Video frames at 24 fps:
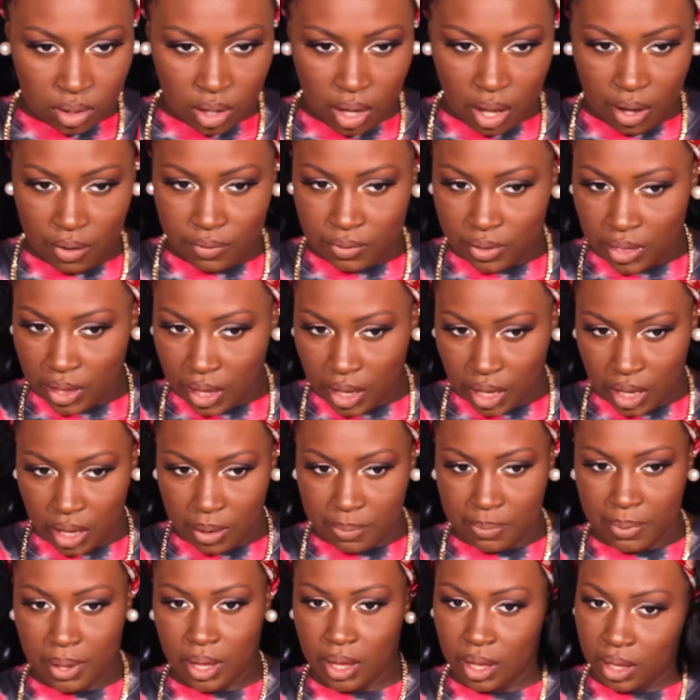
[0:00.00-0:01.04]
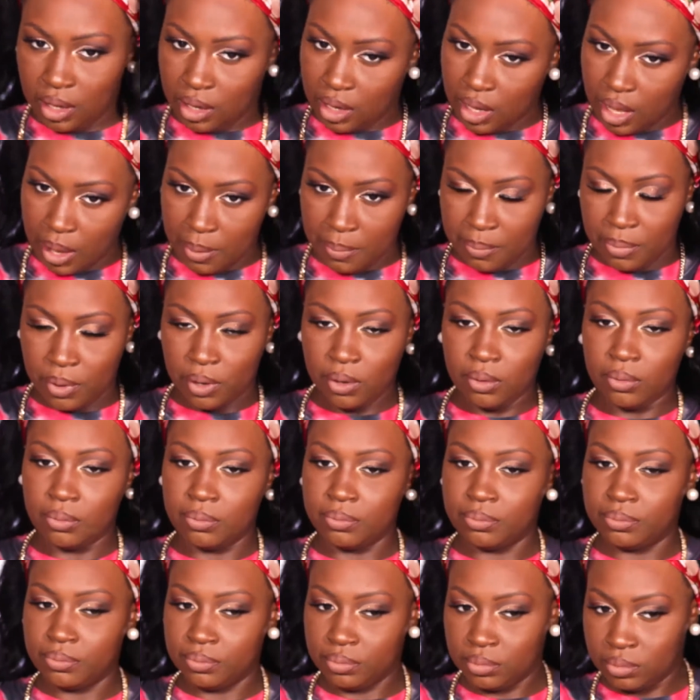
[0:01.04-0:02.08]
over the headband and boom.